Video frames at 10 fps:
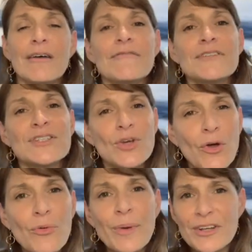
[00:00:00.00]
for
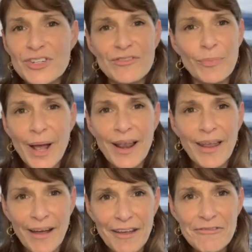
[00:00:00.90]
so much of my
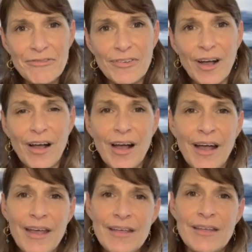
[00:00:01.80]
life,
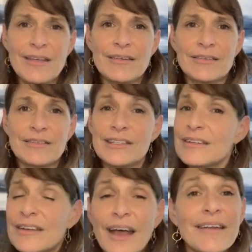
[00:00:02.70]
I
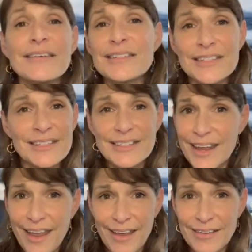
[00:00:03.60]
didn't
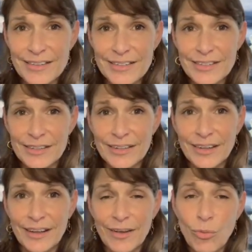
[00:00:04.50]
understand
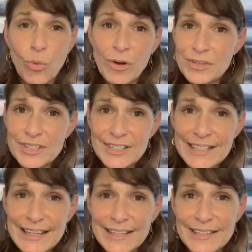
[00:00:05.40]
what
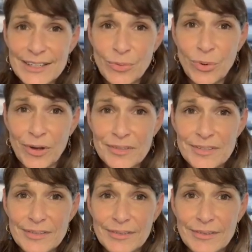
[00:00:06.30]
dyslexia
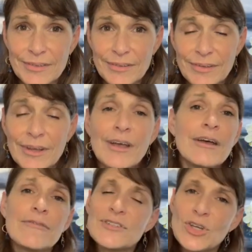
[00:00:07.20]
was.
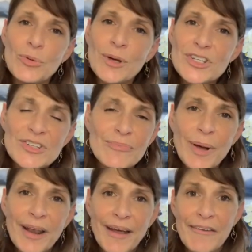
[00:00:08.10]
For so much of
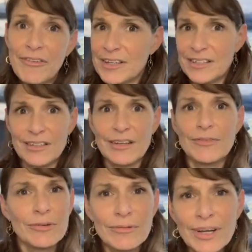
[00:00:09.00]
my life, I didn't
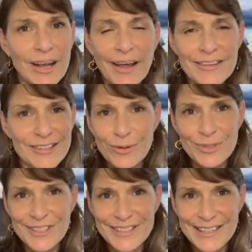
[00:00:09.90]
even realize I
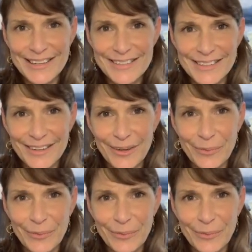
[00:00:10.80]
was dyslexic.